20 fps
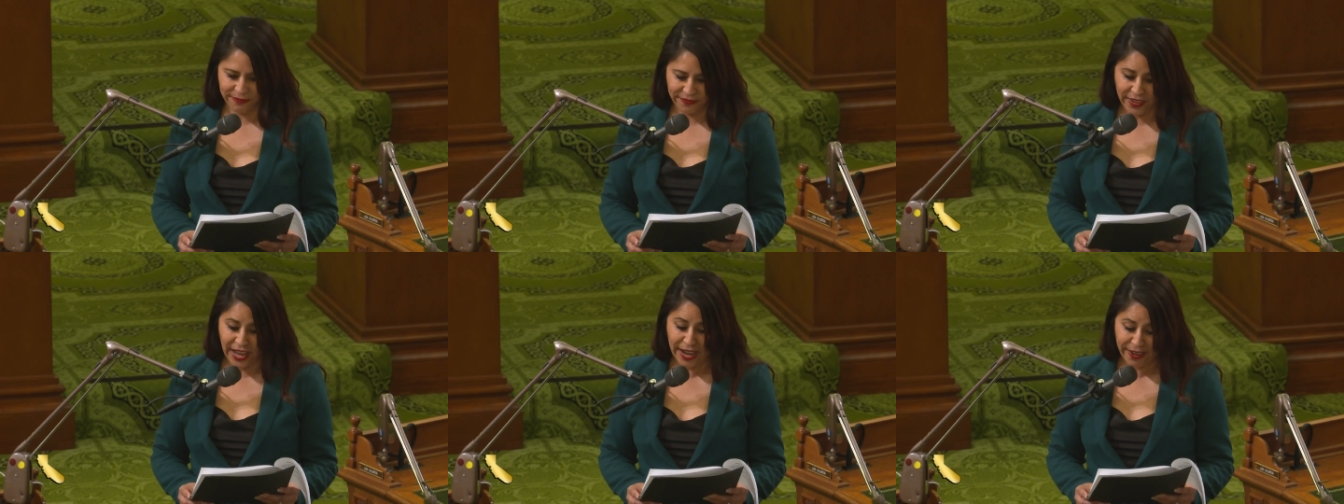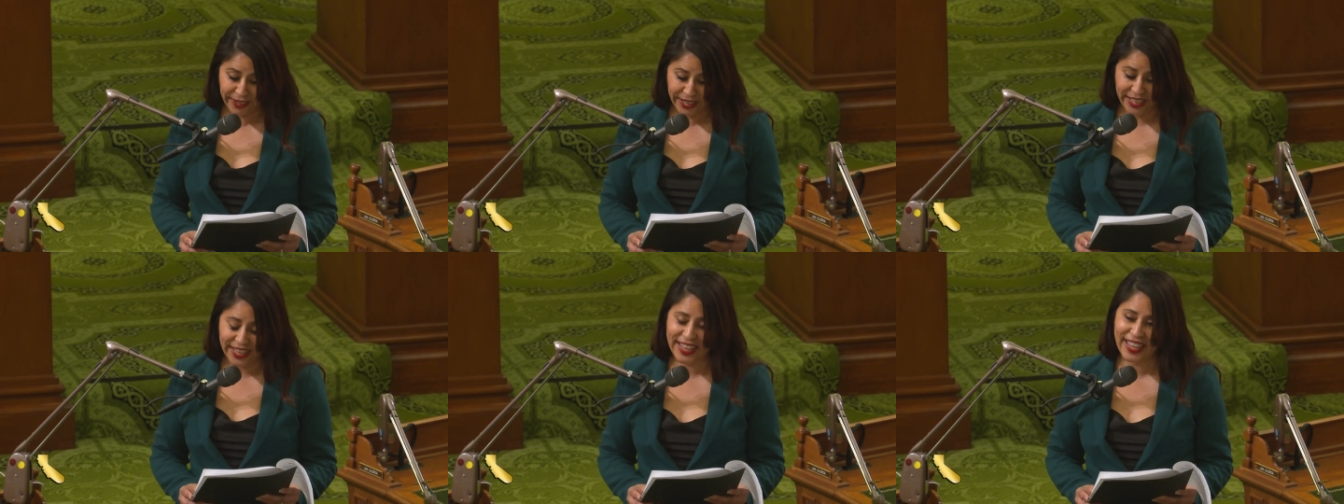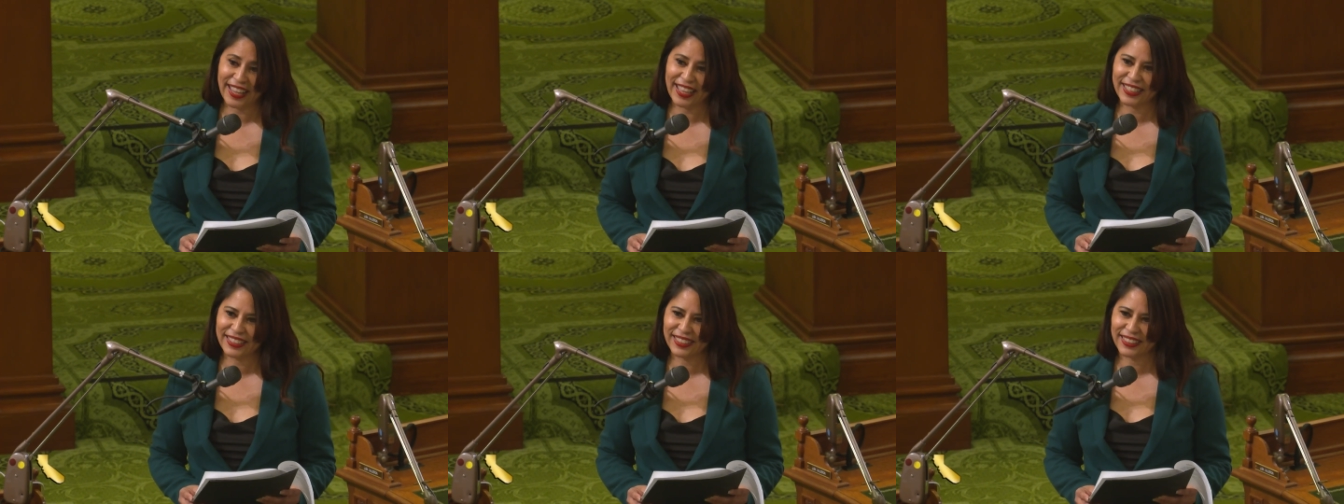very
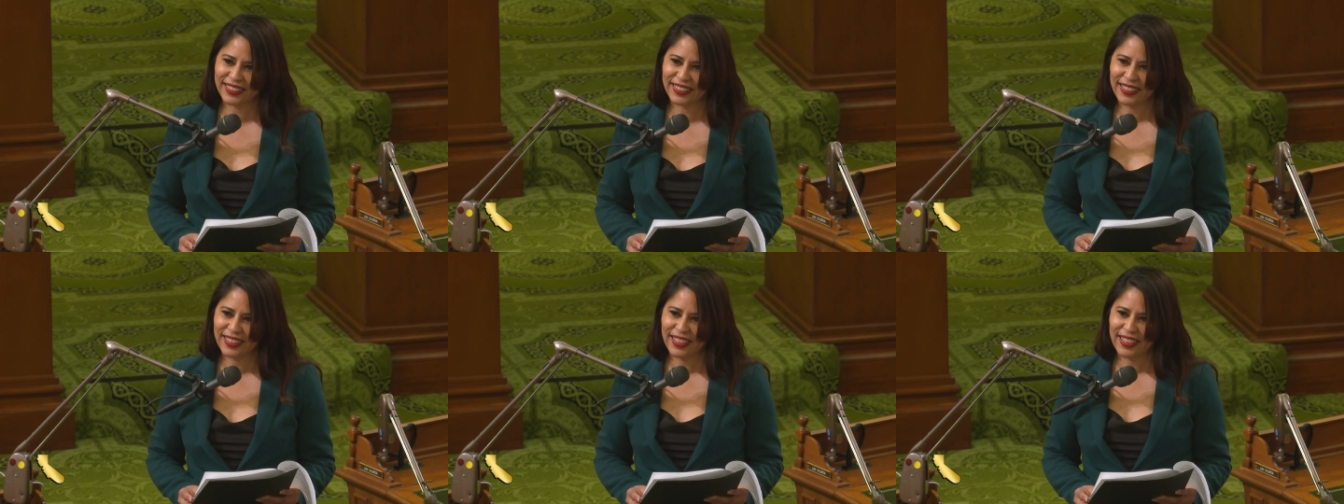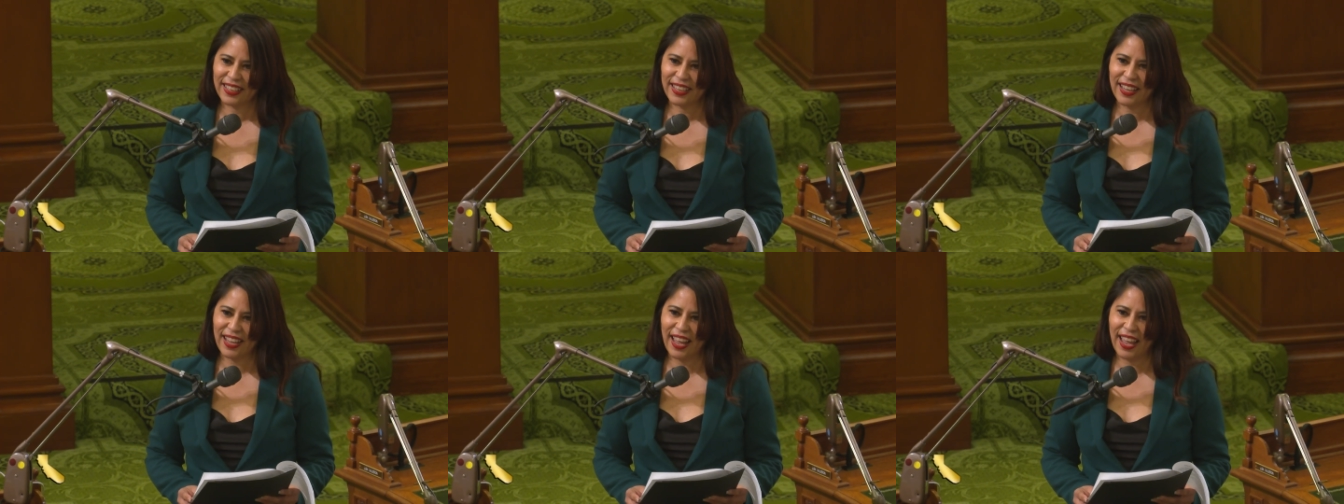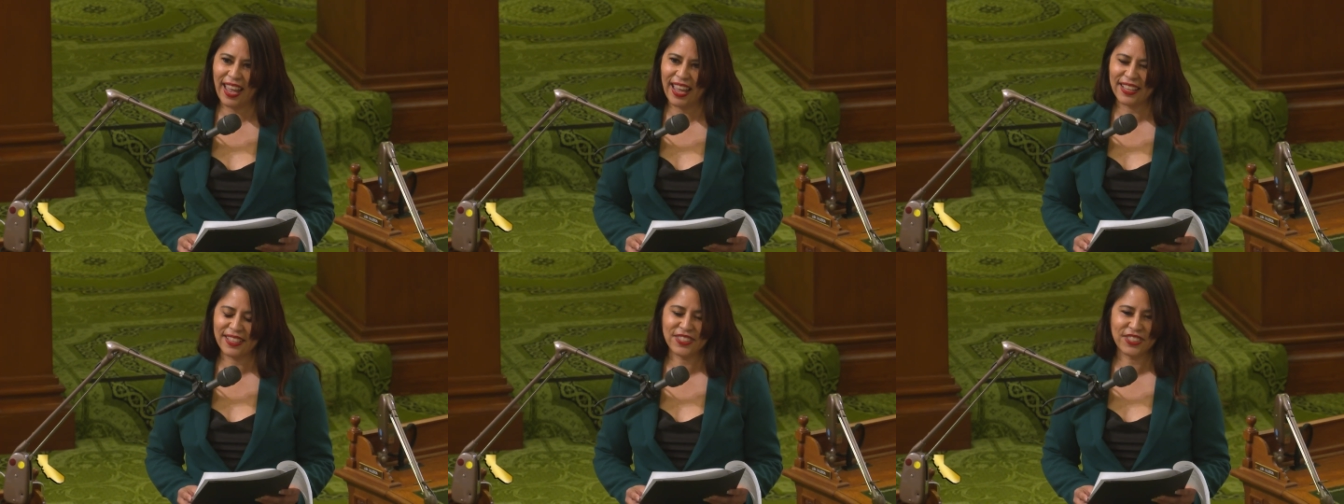end
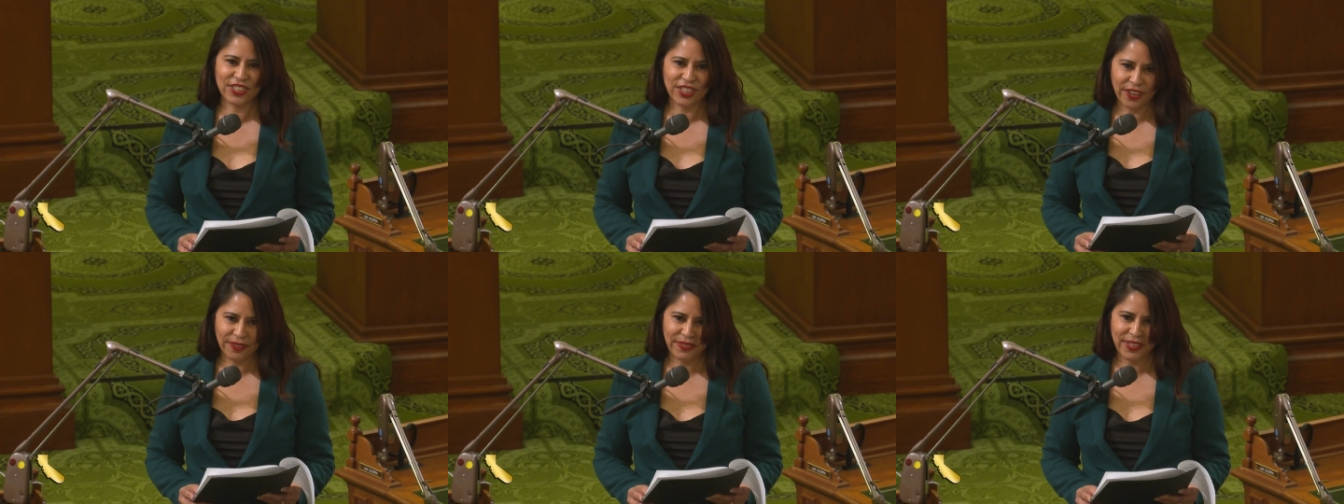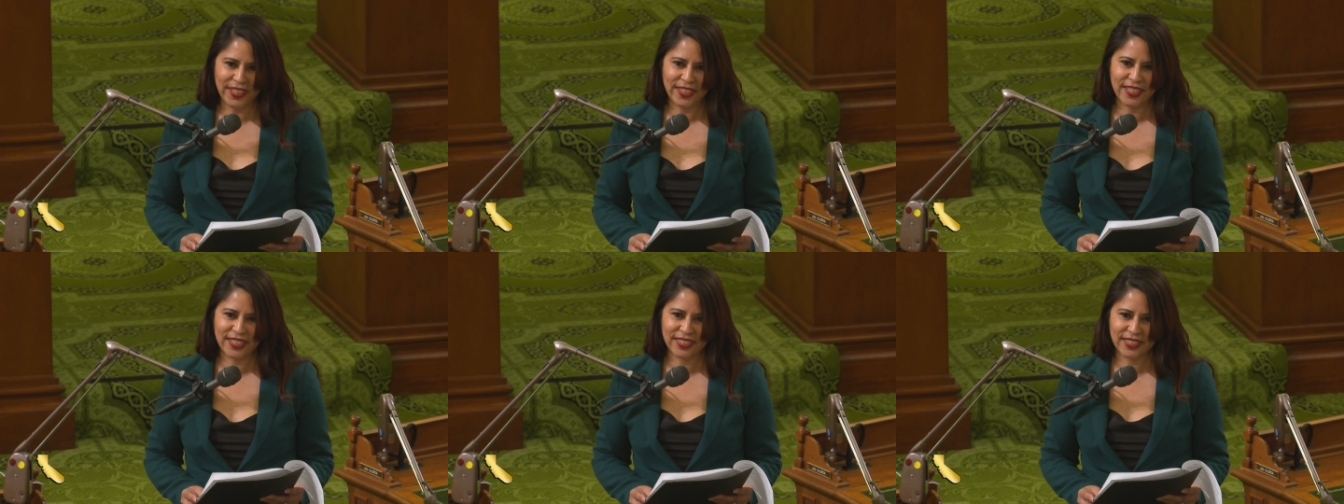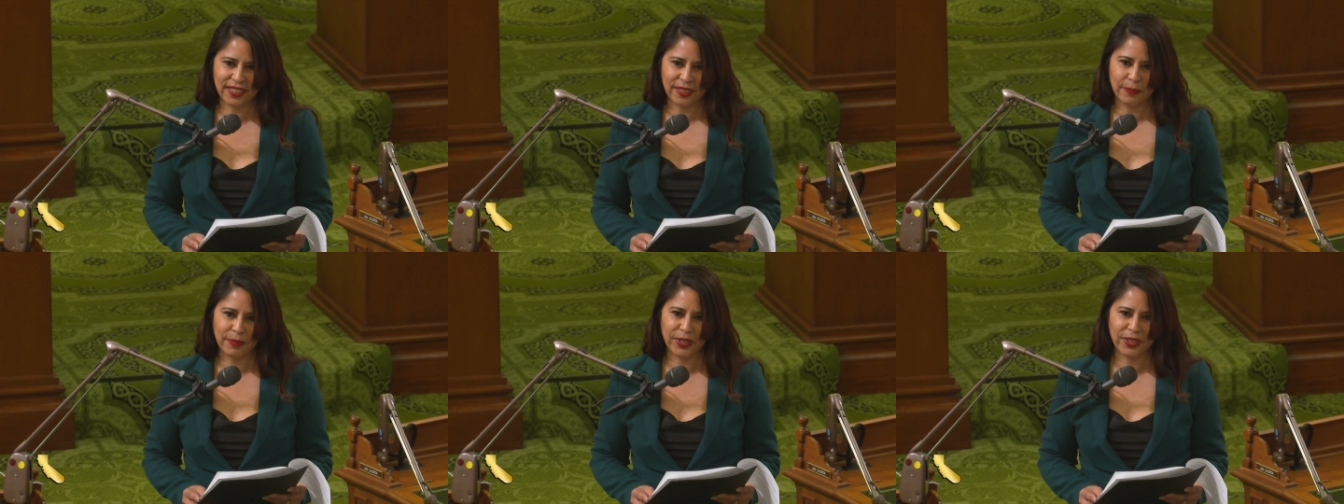and serving his
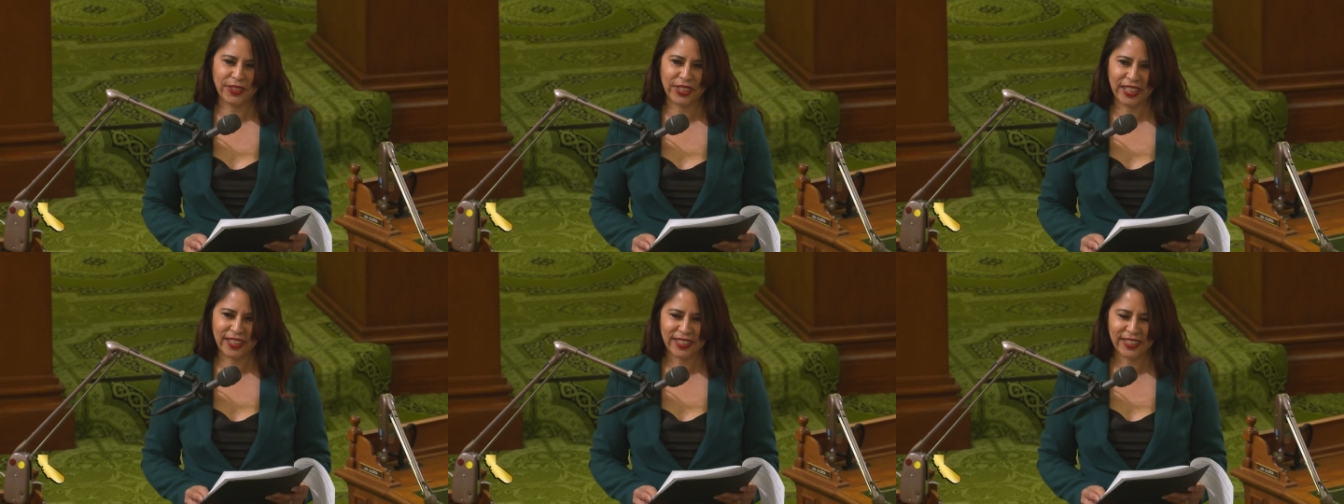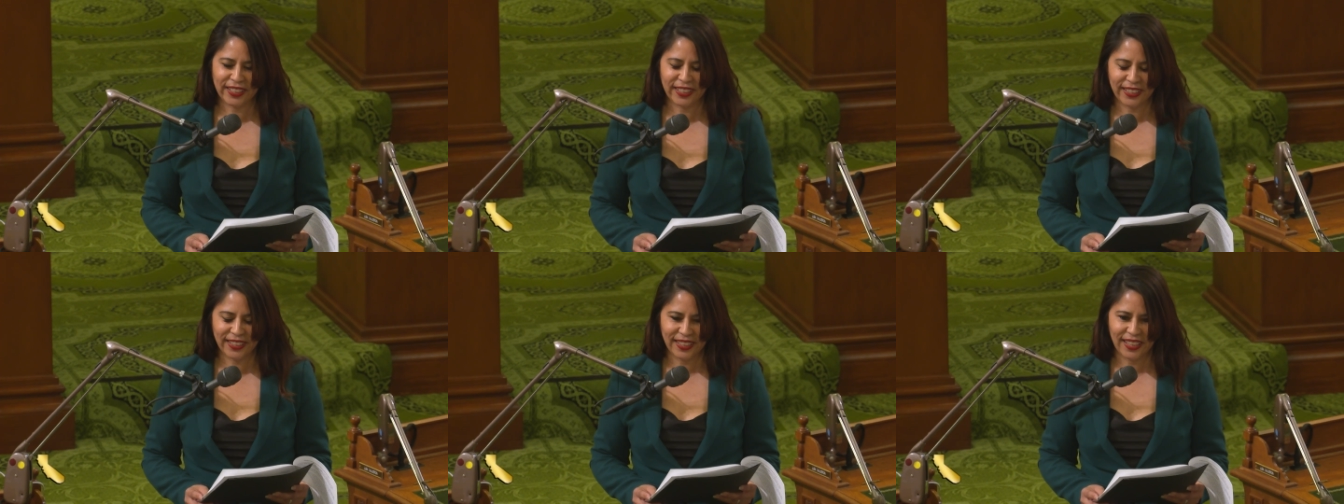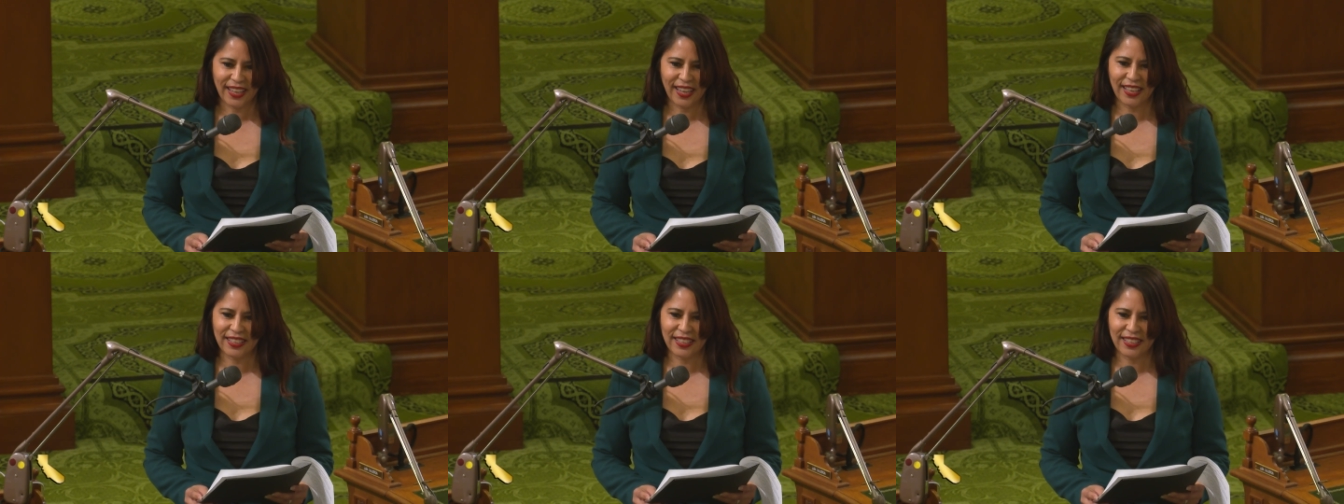community